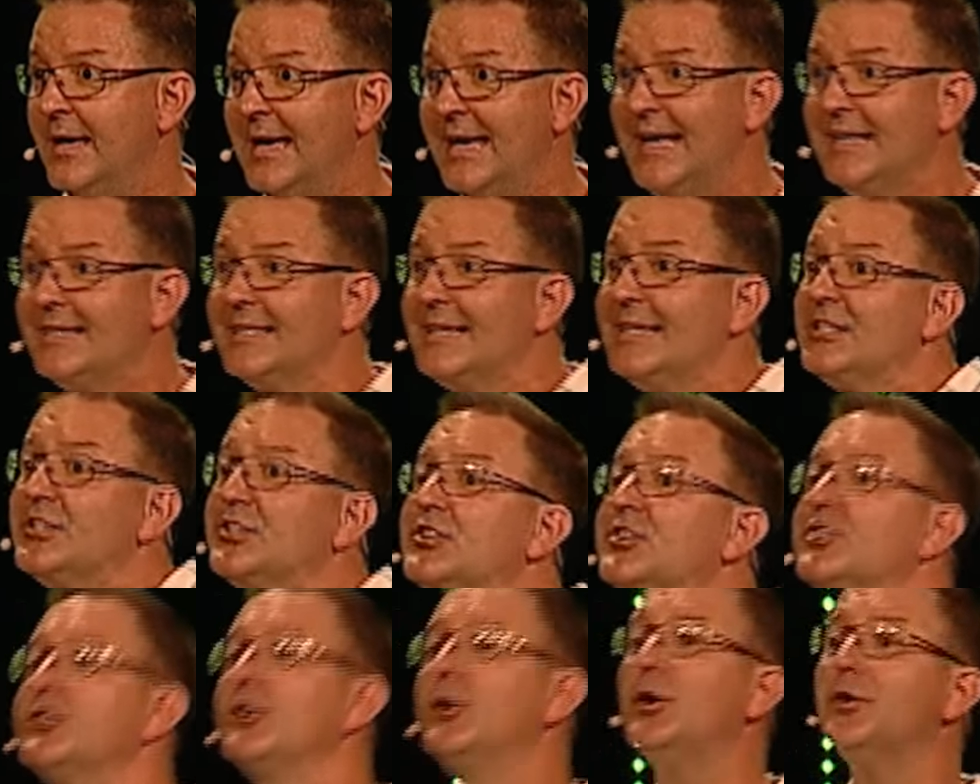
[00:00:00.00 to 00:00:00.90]
It's
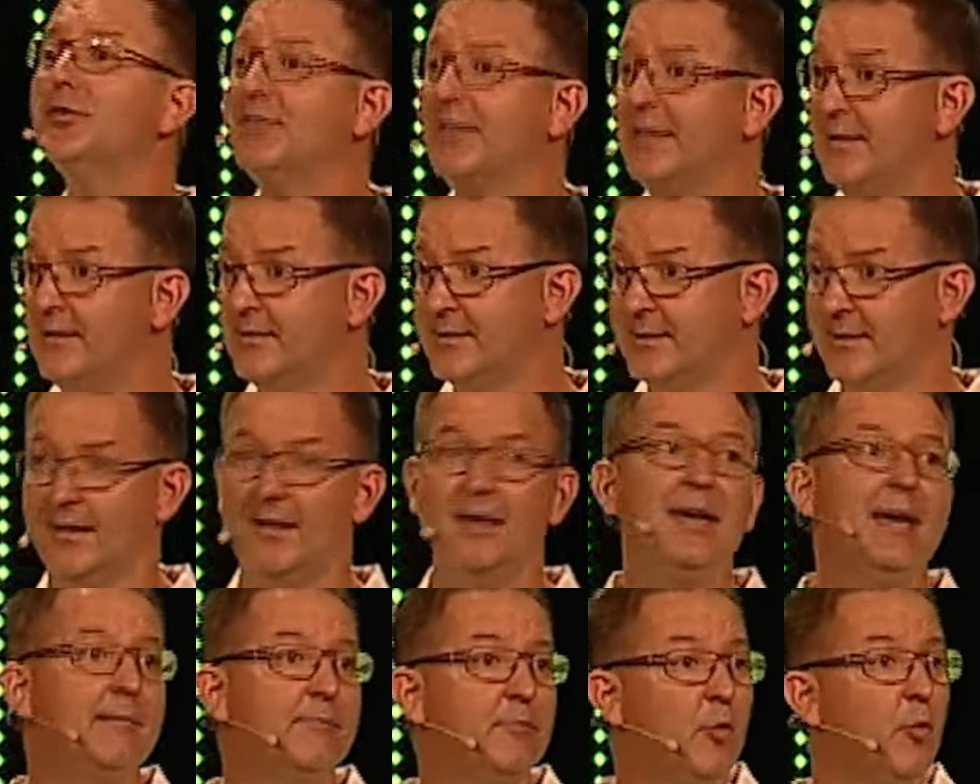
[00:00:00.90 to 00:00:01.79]
insulting to
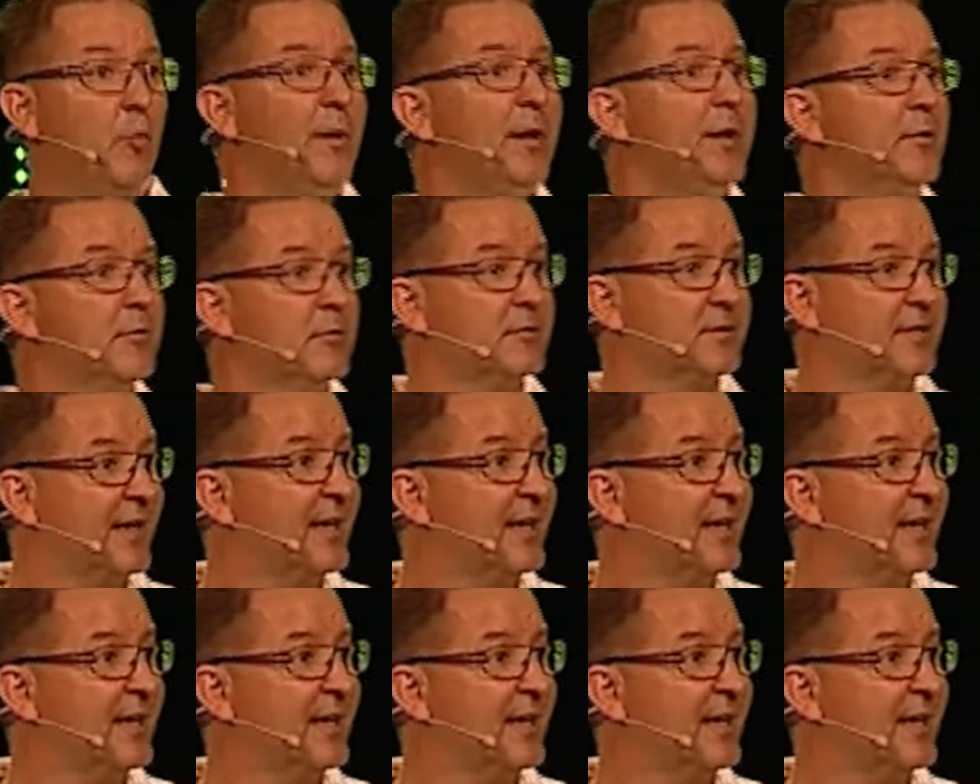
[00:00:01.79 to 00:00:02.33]
him when we don't